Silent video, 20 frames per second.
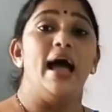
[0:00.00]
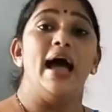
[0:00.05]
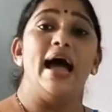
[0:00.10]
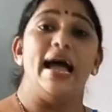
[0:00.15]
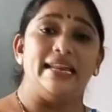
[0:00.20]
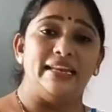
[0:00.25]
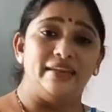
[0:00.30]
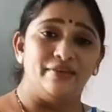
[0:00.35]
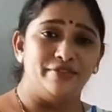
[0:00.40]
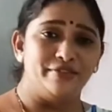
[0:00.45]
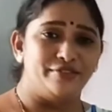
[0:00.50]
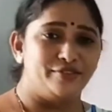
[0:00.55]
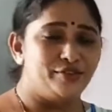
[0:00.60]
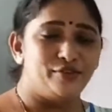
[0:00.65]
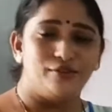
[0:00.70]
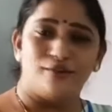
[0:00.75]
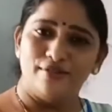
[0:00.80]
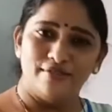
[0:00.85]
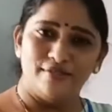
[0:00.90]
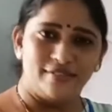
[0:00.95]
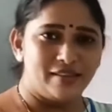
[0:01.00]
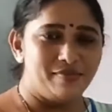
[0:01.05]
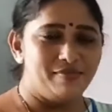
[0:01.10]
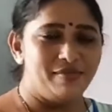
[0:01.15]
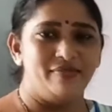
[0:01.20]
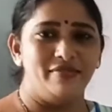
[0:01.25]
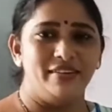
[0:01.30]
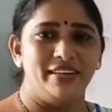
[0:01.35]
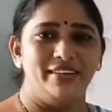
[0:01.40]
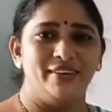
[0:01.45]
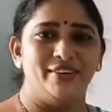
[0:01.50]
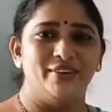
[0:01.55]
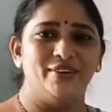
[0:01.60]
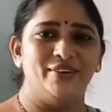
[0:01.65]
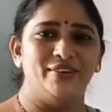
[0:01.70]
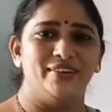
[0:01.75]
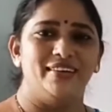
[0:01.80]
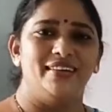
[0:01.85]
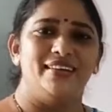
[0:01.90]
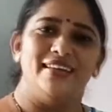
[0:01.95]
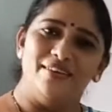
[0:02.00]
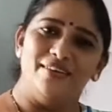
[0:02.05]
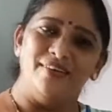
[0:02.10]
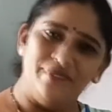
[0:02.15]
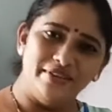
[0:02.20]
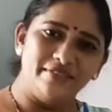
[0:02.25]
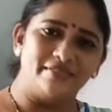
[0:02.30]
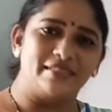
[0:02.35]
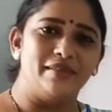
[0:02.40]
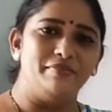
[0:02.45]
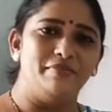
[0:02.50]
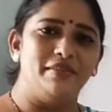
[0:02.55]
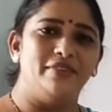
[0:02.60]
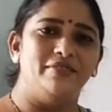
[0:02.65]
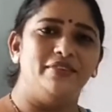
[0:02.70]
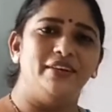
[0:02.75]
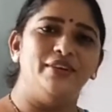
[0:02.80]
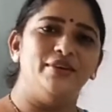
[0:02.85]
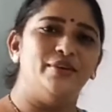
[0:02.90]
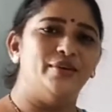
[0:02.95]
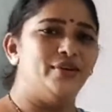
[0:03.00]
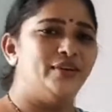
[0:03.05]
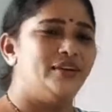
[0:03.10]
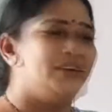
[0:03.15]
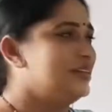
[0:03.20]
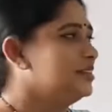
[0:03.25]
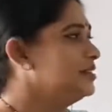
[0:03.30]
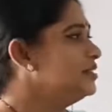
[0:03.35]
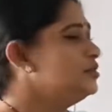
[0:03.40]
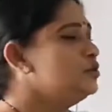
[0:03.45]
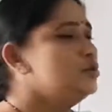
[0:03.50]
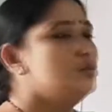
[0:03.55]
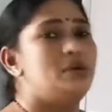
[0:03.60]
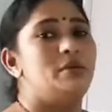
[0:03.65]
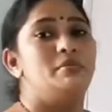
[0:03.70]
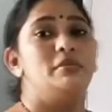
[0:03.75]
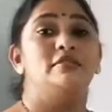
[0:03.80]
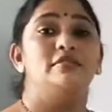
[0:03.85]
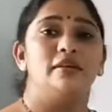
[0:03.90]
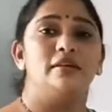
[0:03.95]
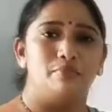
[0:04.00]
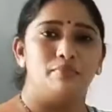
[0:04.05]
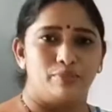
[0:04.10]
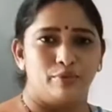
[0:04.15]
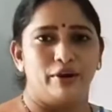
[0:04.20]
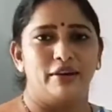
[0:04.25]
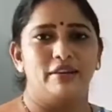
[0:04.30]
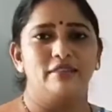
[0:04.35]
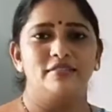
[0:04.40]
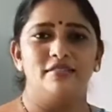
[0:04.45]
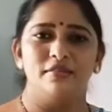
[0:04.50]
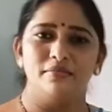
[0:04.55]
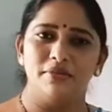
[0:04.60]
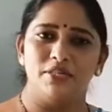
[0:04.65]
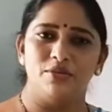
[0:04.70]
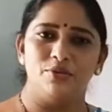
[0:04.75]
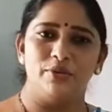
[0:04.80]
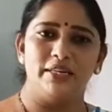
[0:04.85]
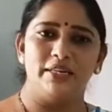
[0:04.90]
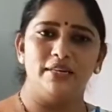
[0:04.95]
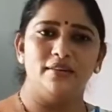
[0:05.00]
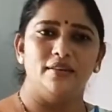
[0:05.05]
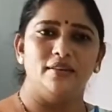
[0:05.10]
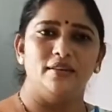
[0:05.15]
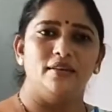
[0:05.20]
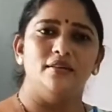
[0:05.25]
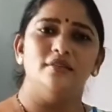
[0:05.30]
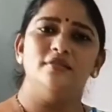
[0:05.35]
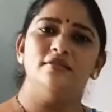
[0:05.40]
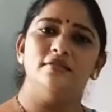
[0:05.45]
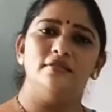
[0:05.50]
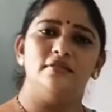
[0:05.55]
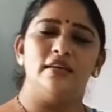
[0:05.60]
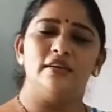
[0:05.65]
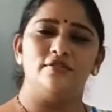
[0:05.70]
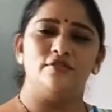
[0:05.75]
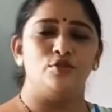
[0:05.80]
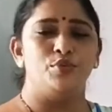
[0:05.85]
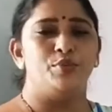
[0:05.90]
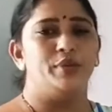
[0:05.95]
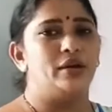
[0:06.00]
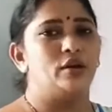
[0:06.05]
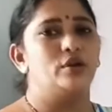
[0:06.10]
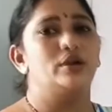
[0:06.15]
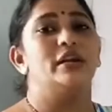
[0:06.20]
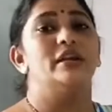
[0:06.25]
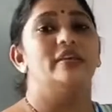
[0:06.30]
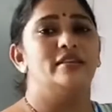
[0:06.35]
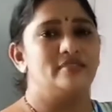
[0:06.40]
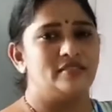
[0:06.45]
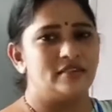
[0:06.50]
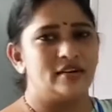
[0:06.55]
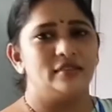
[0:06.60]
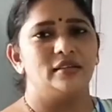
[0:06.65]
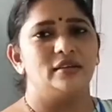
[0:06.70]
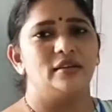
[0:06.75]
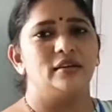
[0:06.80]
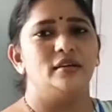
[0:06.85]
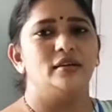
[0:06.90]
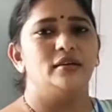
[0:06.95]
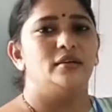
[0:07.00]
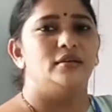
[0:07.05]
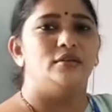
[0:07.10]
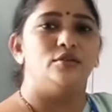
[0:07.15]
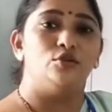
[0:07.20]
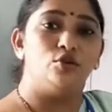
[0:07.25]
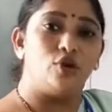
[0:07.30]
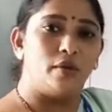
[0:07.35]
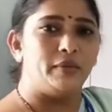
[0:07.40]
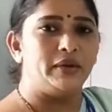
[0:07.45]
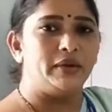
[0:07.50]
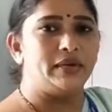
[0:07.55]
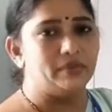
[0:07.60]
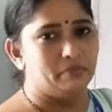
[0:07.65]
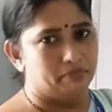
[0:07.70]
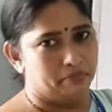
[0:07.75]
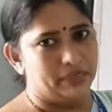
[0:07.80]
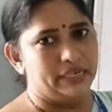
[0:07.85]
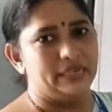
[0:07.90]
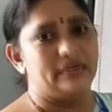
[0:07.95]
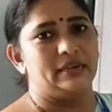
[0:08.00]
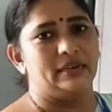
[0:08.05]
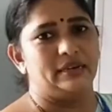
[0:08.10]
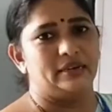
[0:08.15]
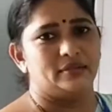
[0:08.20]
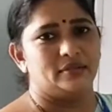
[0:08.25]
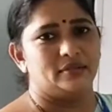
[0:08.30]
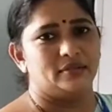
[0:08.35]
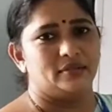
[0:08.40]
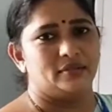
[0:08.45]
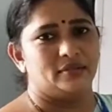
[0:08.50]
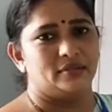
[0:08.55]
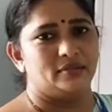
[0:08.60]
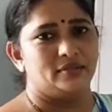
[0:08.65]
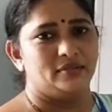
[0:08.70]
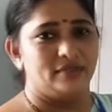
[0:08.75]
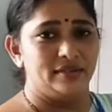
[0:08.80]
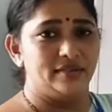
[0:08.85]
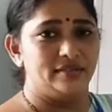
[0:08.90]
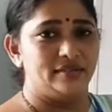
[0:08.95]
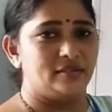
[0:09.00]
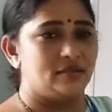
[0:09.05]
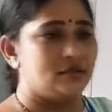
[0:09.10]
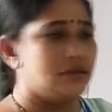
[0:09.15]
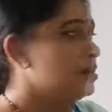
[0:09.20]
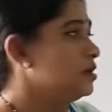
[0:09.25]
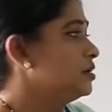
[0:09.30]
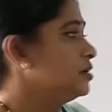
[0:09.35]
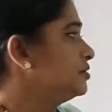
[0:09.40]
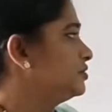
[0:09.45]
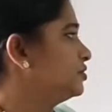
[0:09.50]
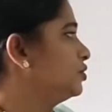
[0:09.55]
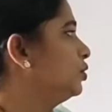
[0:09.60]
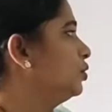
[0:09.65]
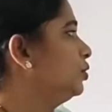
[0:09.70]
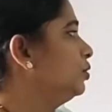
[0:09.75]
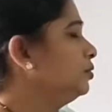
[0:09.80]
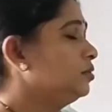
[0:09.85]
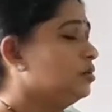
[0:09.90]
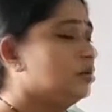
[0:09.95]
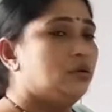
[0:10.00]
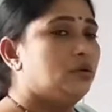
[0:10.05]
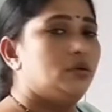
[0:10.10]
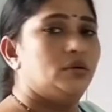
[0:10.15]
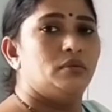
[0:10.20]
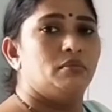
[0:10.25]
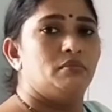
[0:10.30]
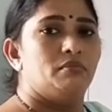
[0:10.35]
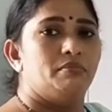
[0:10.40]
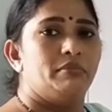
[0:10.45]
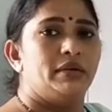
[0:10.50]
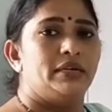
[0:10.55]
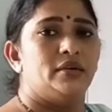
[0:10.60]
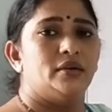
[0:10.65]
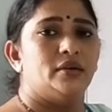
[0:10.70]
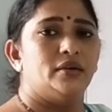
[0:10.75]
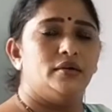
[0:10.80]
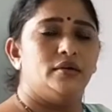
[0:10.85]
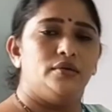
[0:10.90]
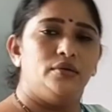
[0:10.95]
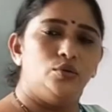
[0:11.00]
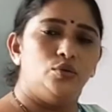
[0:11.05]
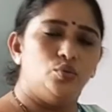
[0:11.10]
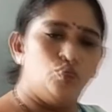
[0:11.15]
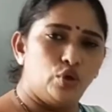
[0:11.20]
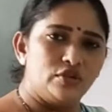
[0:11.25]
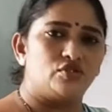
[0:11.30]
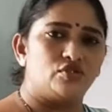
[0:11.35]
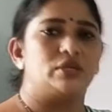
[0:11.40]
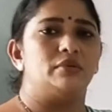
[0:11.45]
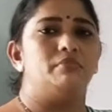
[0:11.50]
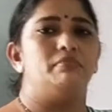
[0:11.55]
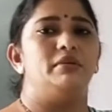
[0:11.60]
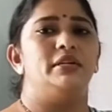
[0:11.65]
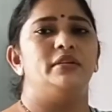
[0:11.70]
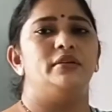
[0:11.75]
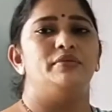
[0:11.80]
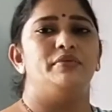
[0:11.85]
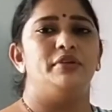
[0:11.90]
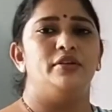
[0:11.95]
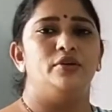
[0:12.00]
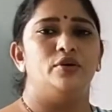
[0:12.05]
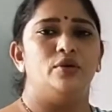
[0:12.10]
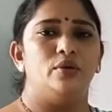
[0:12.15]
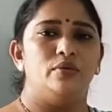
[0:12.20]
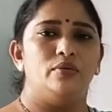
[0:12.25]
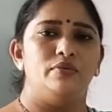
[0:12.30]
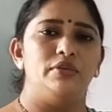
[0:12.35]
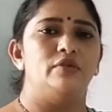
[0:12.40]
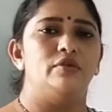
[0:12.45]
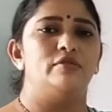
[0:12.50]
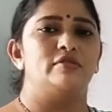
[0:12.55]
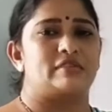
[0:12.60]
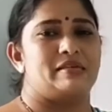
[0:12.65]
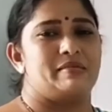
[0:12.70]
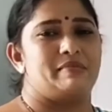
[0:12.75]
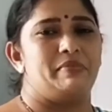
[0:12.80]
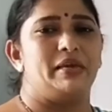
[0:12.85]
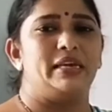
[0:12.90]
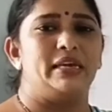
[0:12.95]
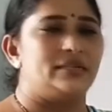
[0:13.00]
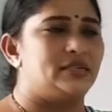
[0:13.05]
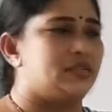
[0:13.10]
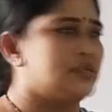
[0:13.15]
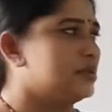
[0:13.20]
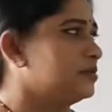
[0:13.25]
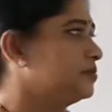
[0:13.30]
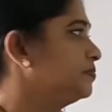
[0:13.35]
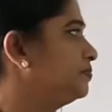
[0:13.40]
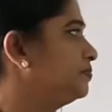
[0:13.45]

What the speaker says: I request you not to skip the video. If you skip the video, that you may miss some points in between. Thus you may not understand the topic completely. Yes, so better you watch complete video without skipping it.